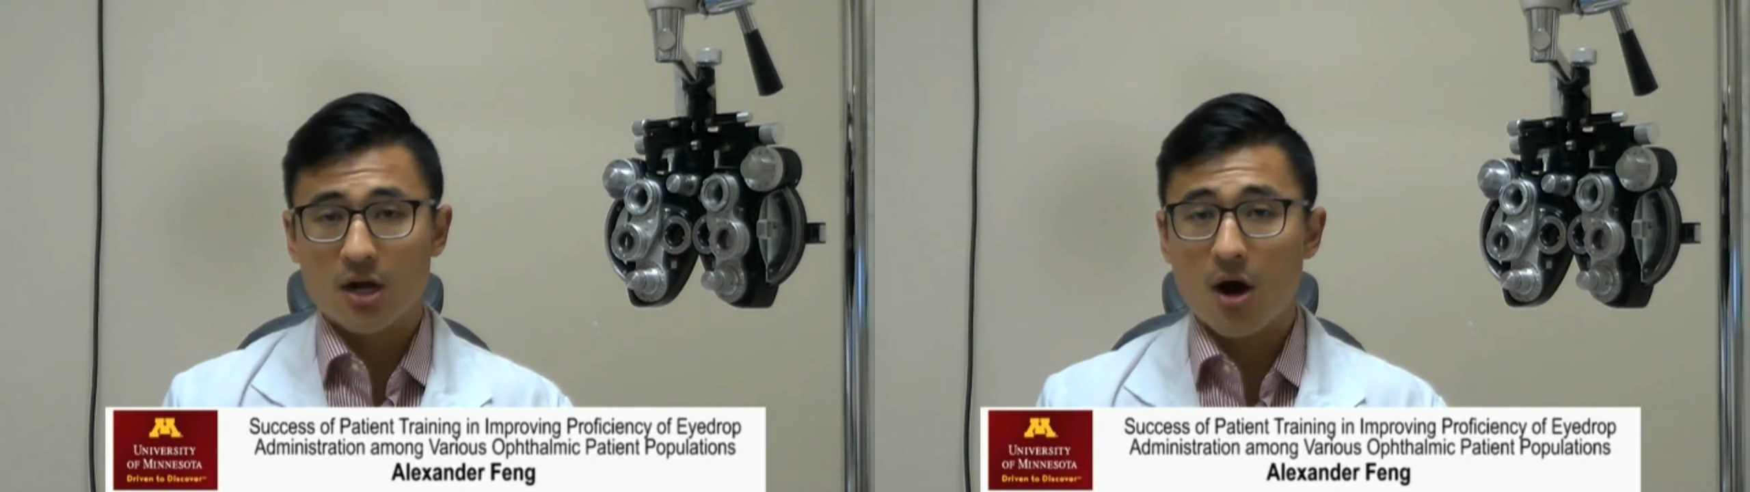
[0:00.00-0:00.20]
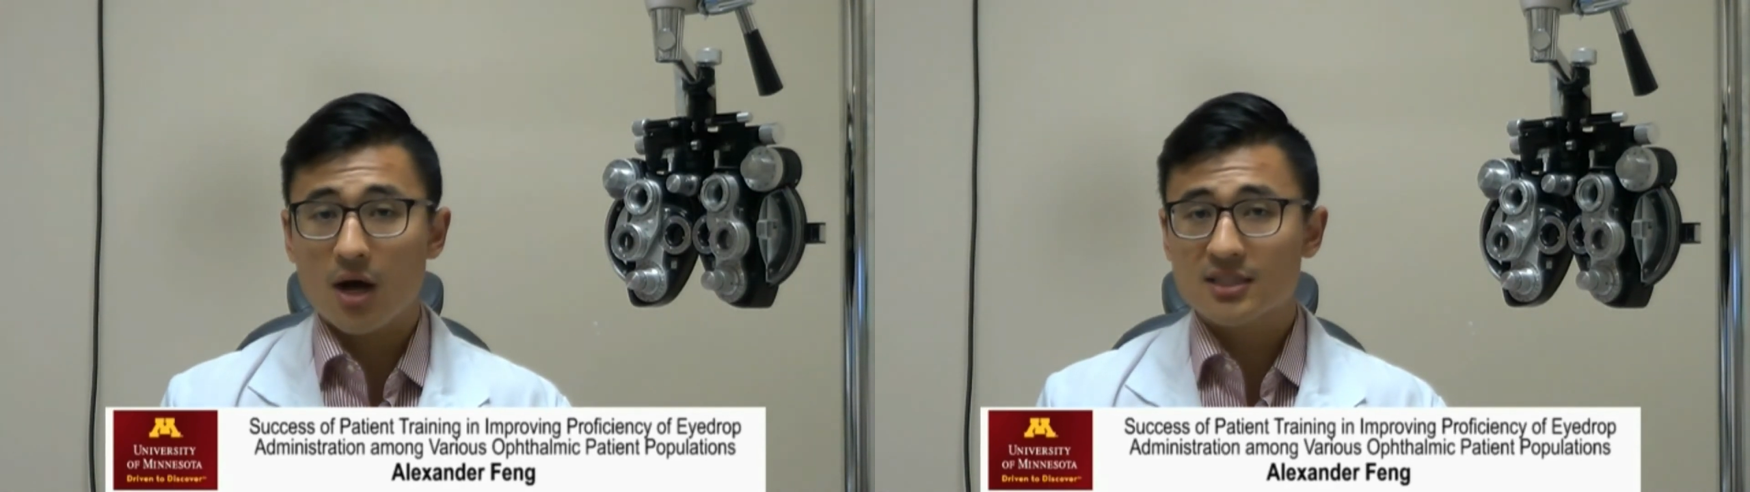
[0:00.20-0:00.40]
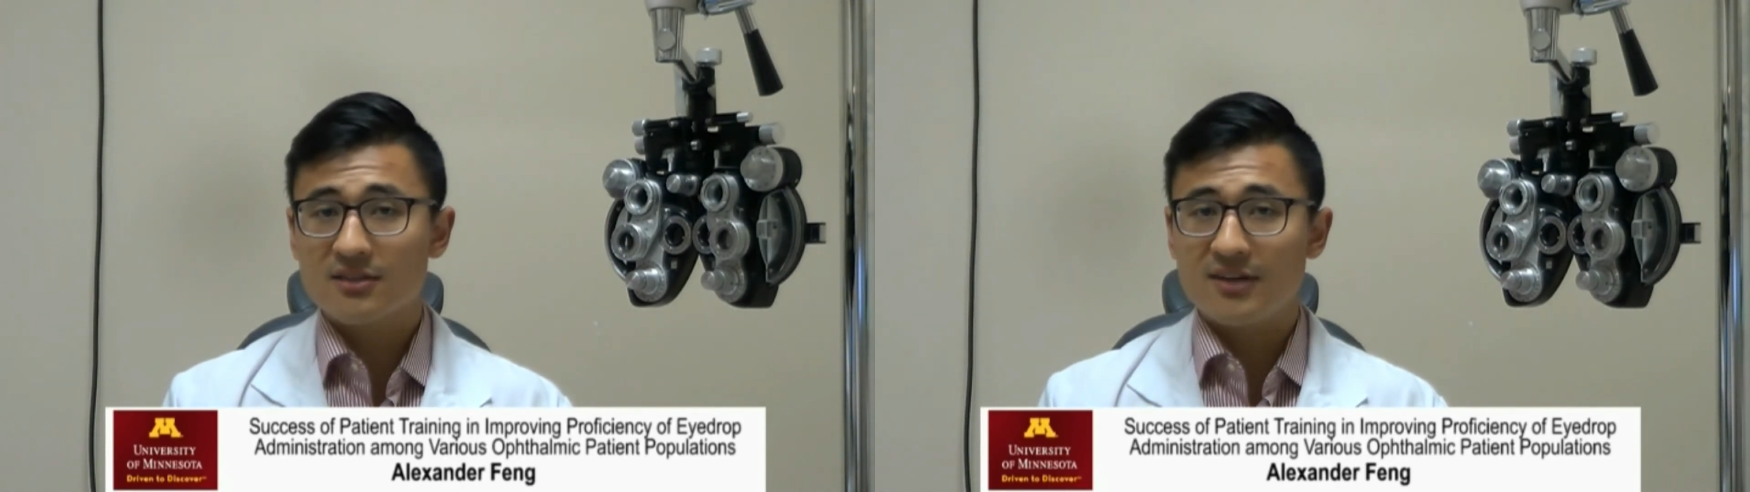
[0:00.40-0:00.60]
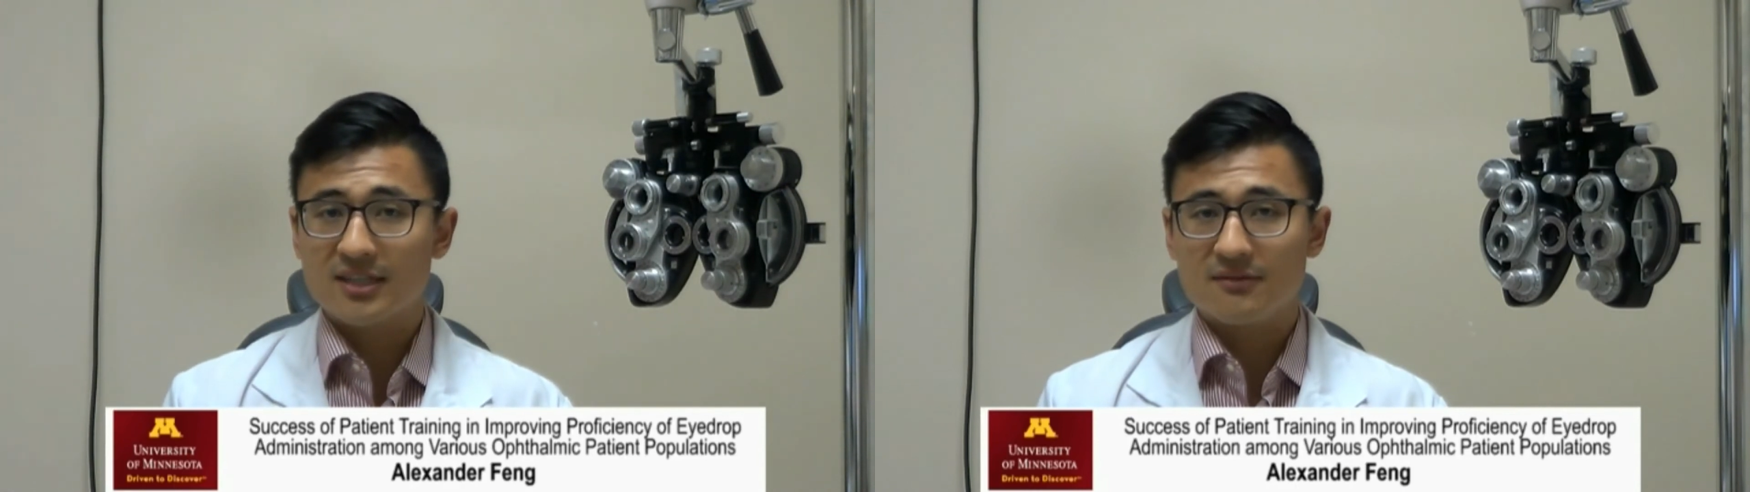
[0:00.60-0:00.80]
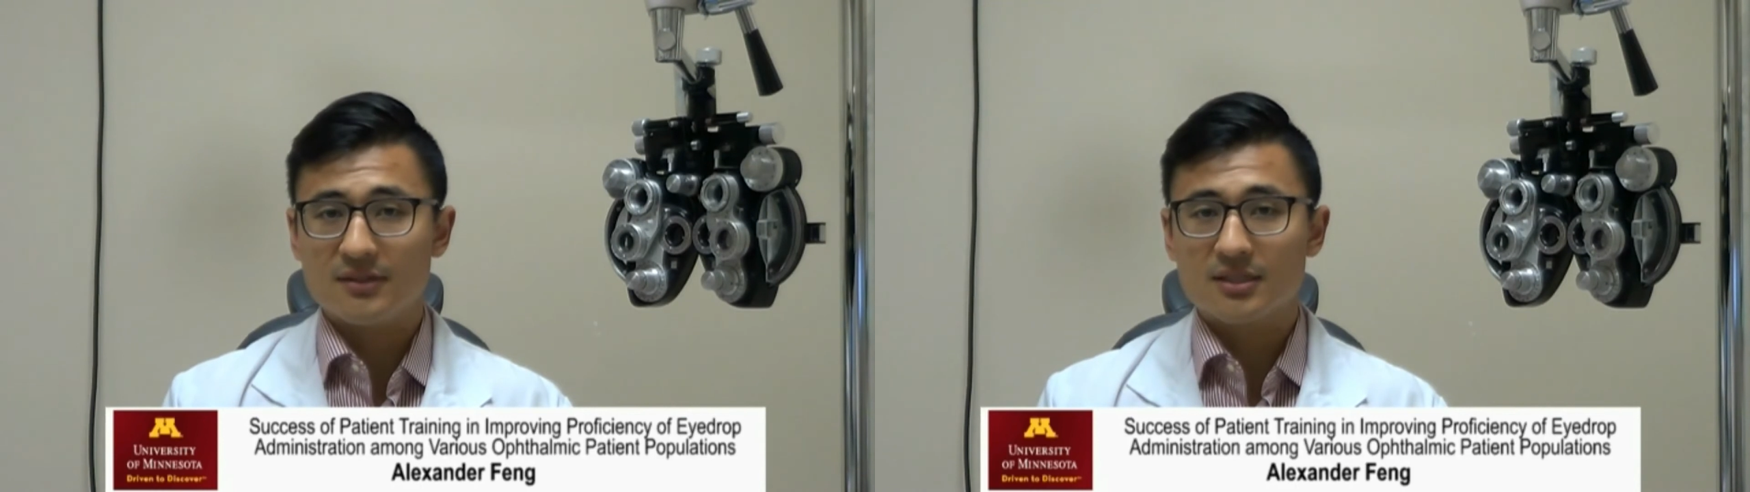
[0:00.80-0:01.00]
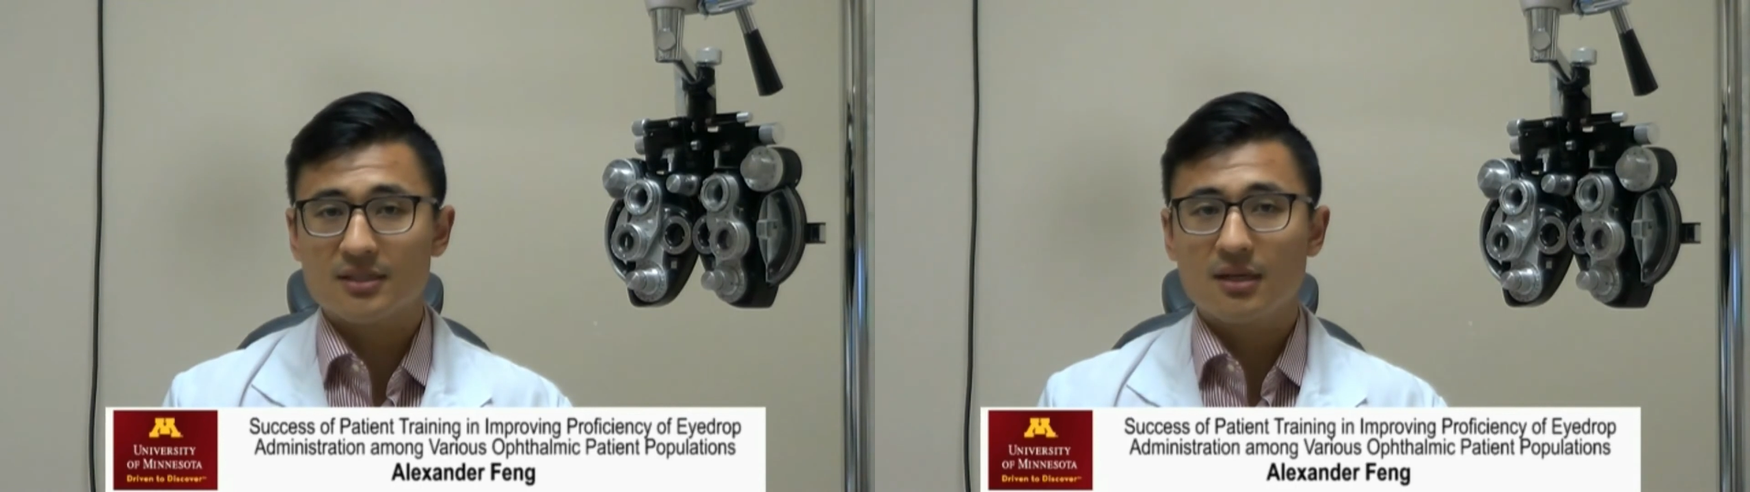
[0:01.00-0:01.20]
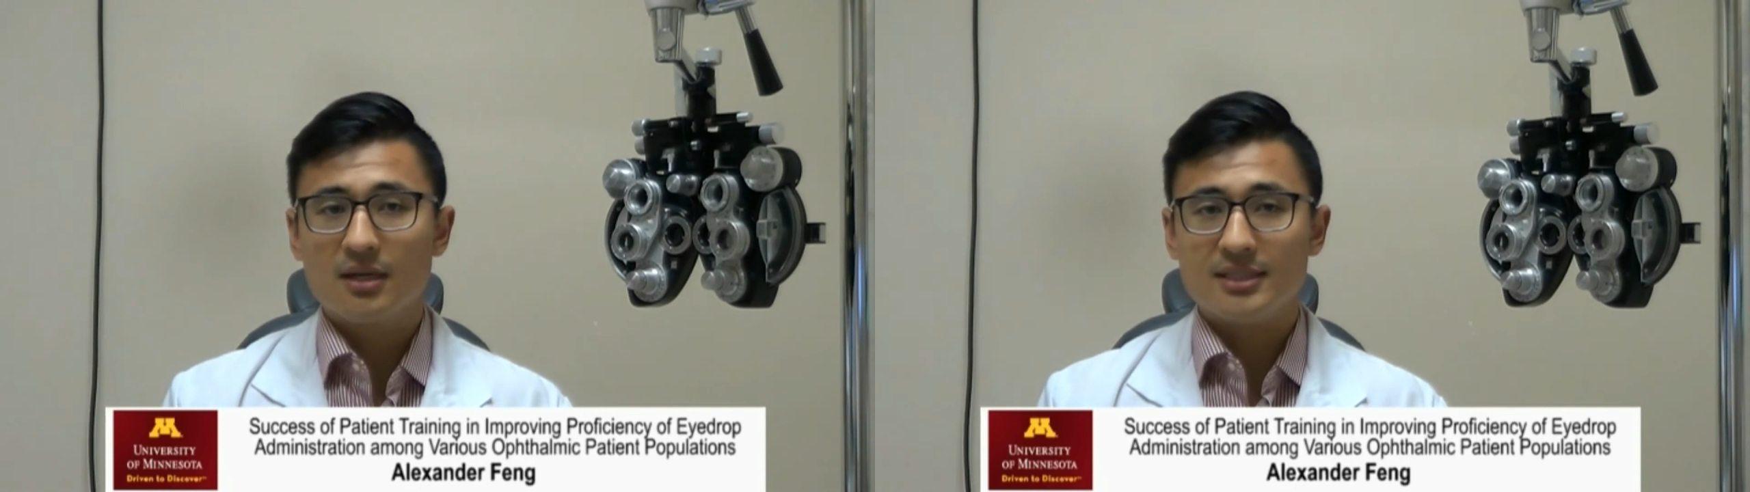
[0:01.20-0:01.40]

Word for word: cost effectiveness,